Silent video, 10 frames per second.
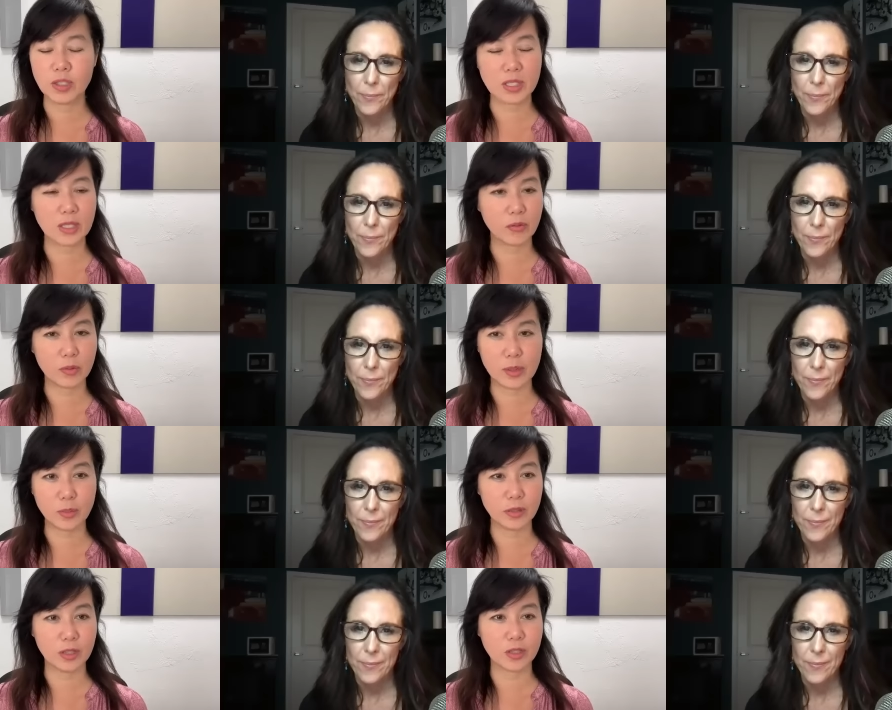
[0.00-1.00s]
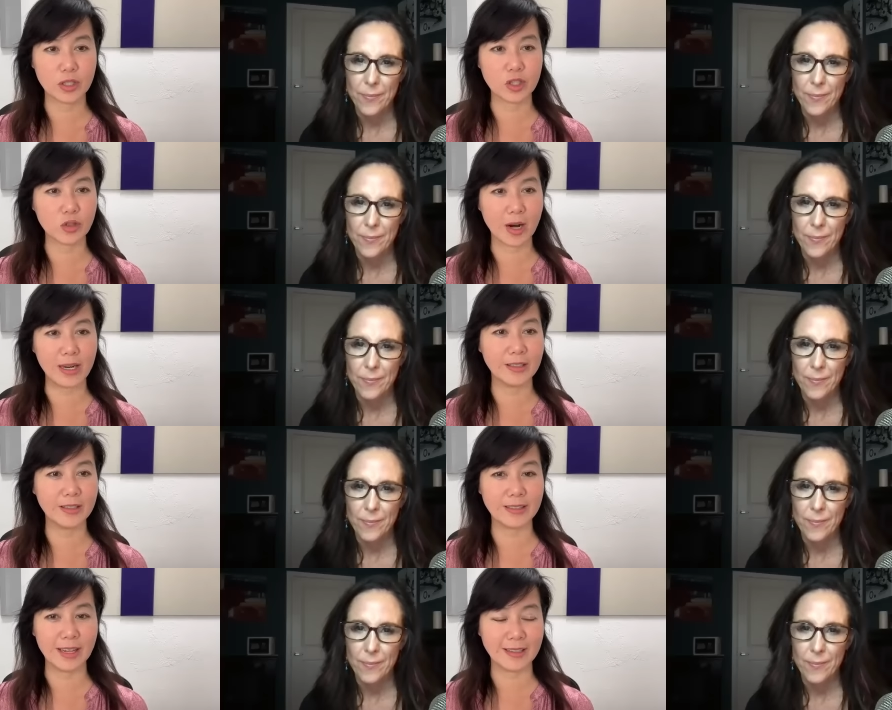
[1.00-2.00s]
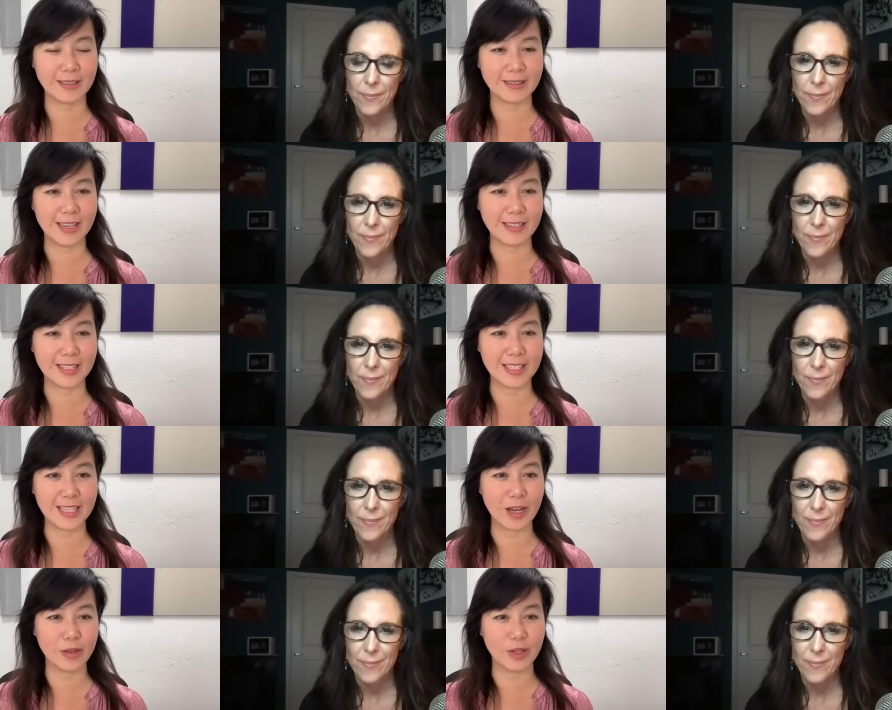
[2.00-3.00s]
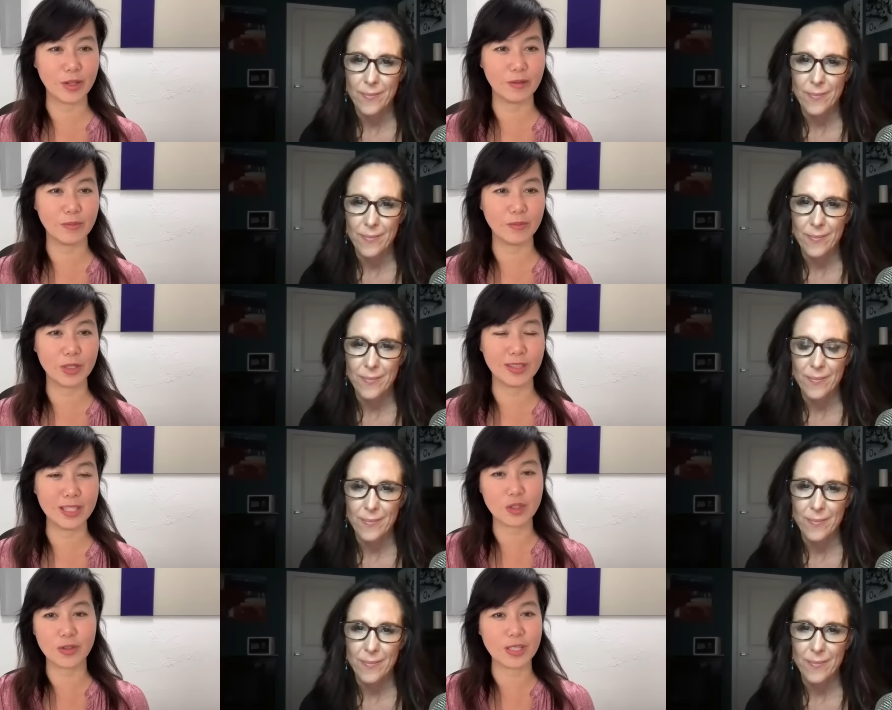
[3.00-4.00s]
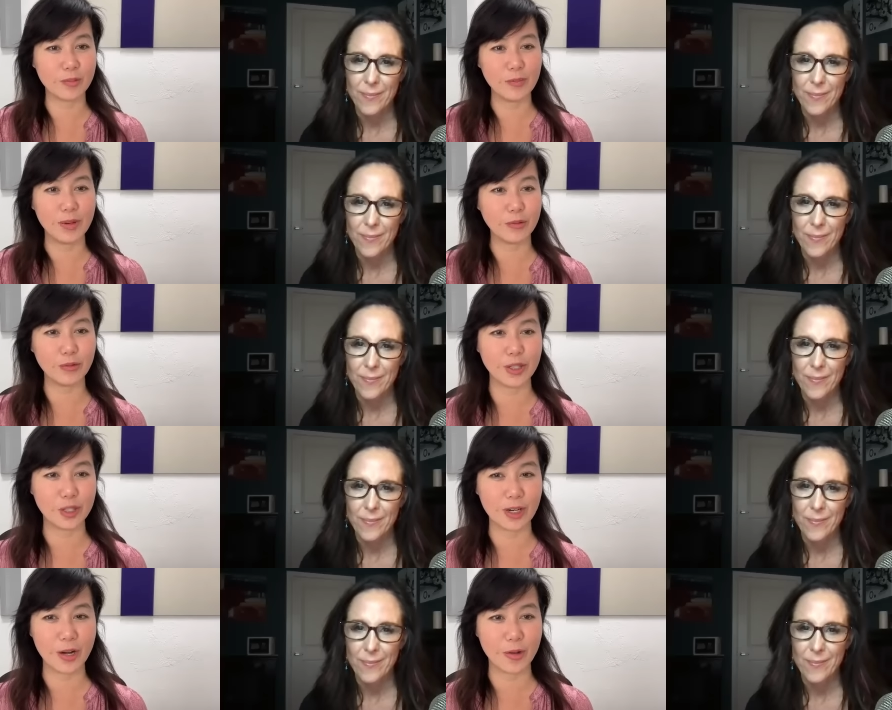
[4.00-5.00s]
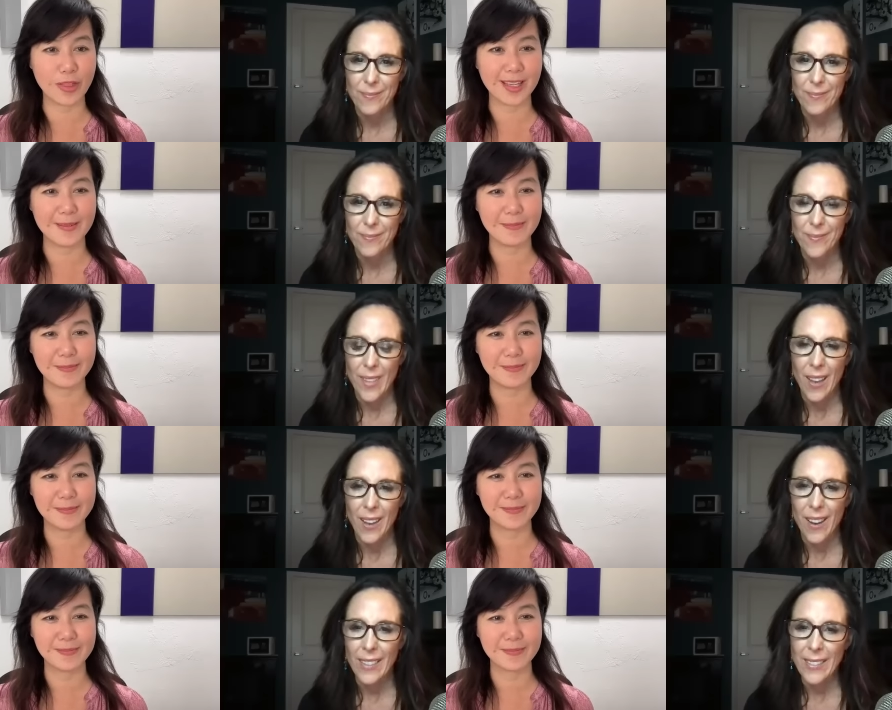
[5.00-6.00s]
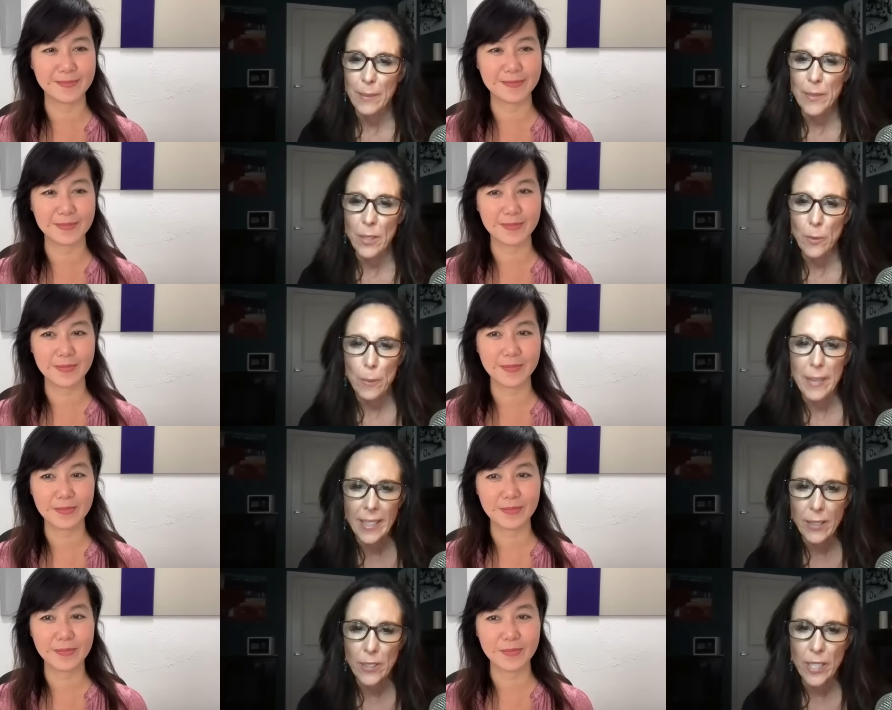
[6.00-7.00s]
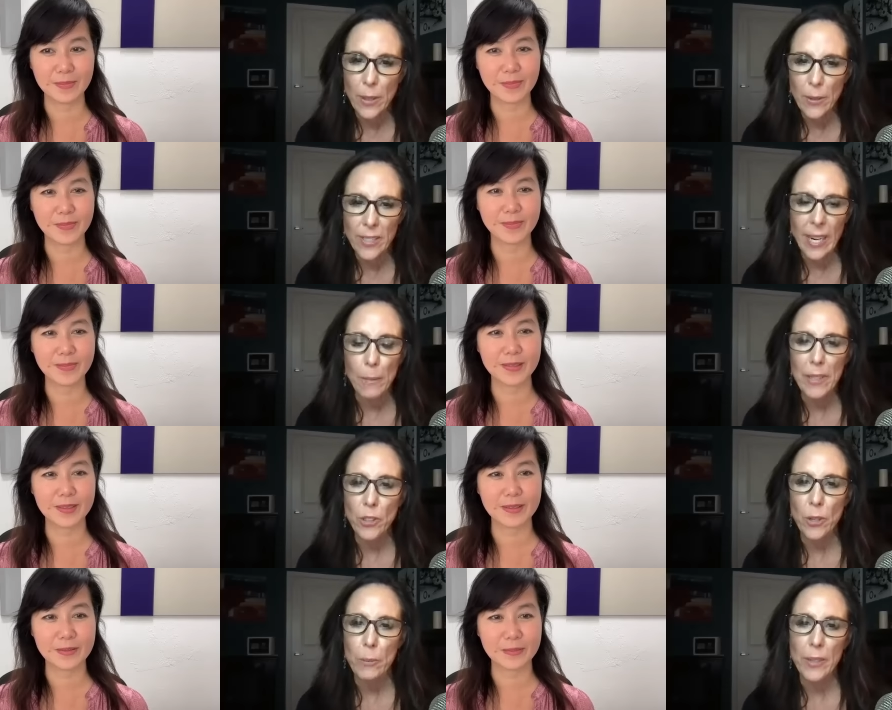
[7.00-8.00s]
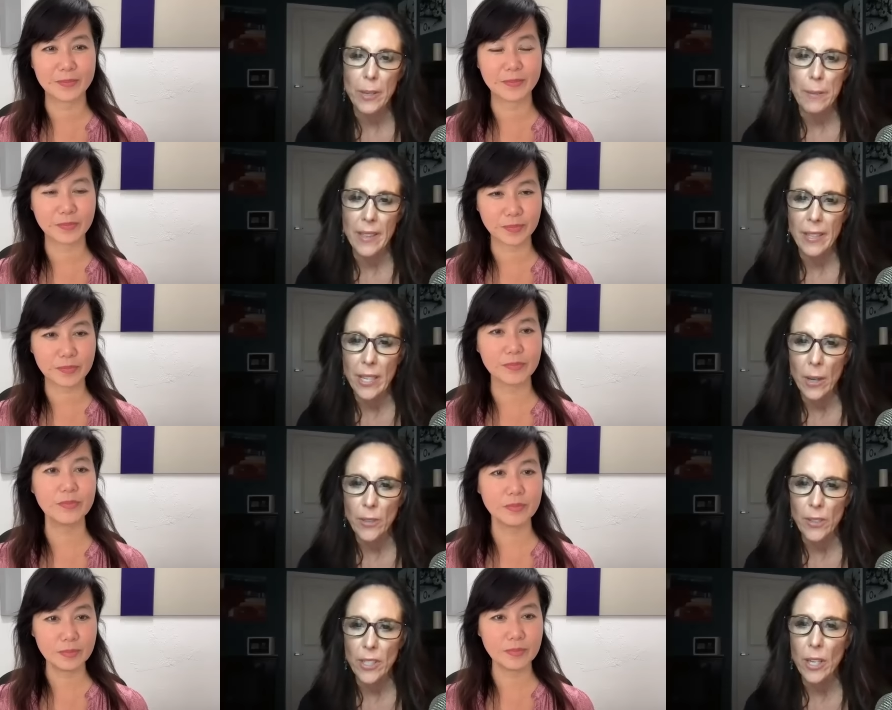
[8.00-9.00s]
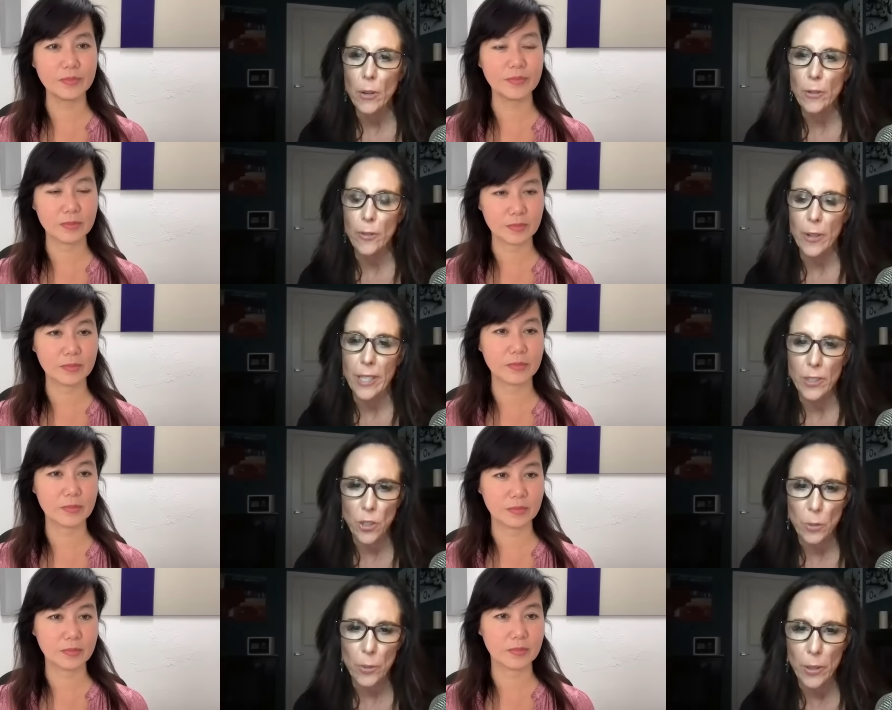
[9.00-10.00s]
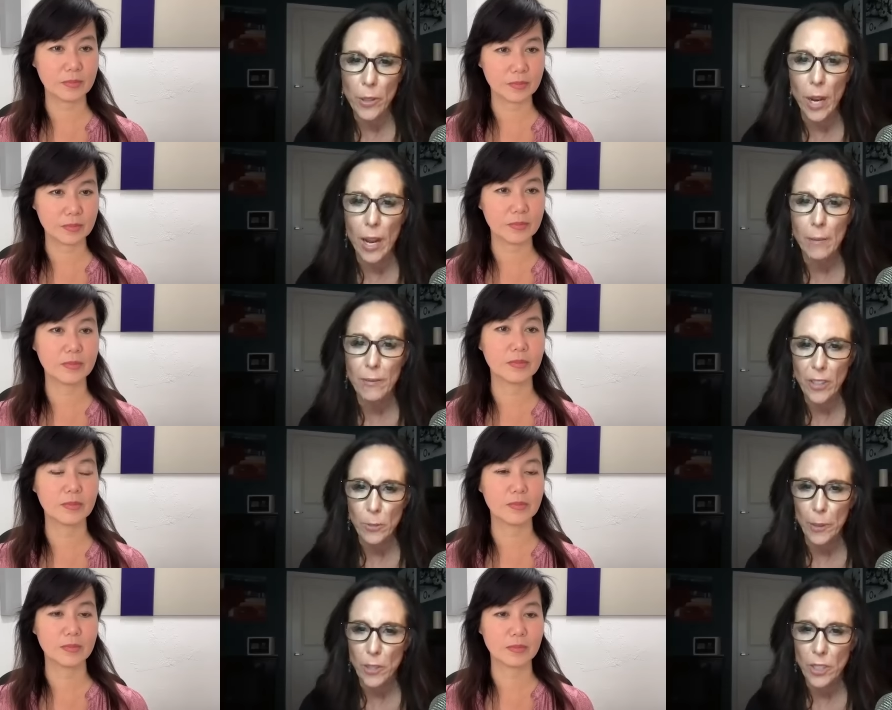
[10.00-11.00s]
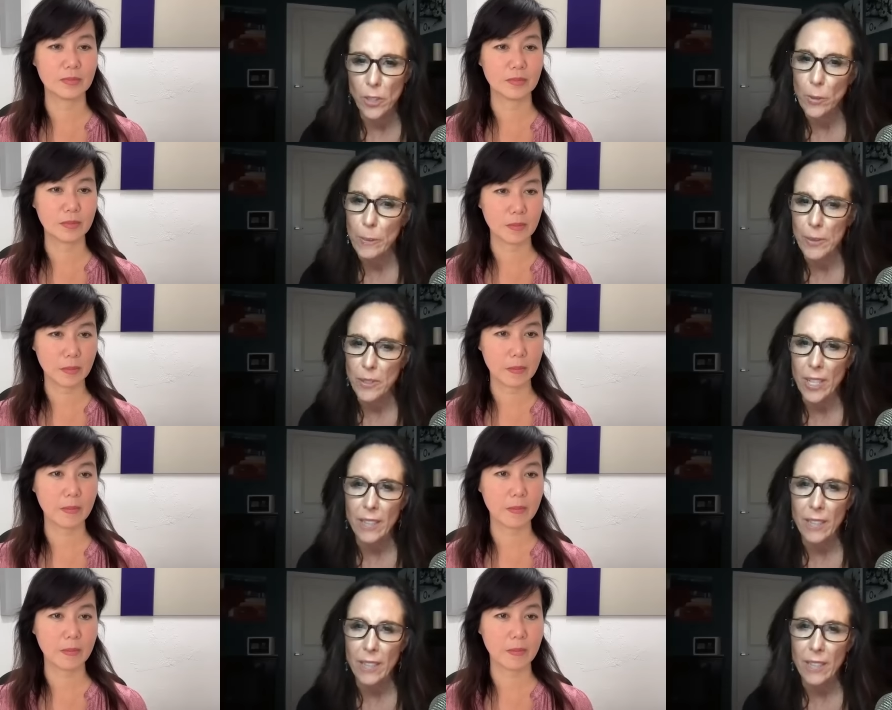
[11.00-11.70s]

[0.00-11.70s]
Speaker 1: would just love for people to to trial and and and see how the, the these strains might benefit your health.
Speaker 2: Awesome. So repeat those codes, and I'll be sure and put them in the notes. The code for consumer um, first purchase twenty percent